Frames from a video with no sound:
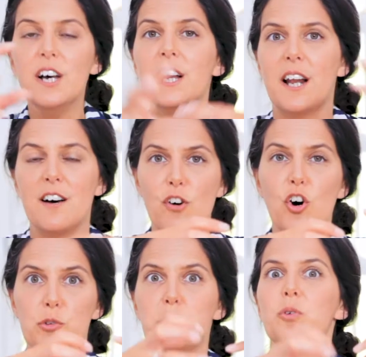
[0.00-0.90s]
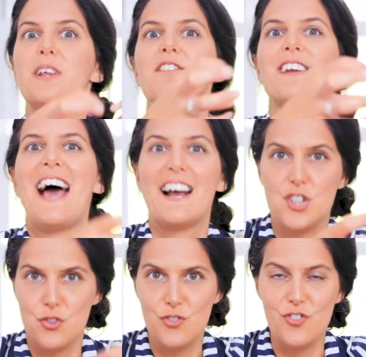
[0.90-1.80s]
and other hospitals have an
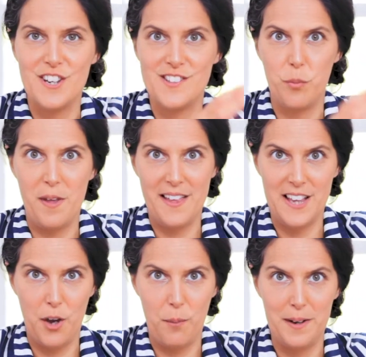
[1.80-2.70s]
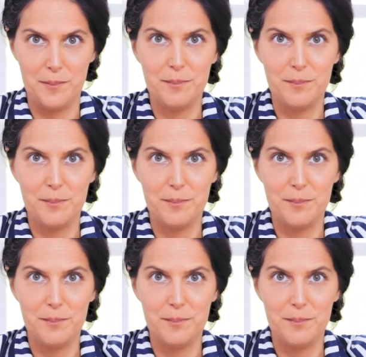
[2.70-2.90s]
actual freezer where they go in.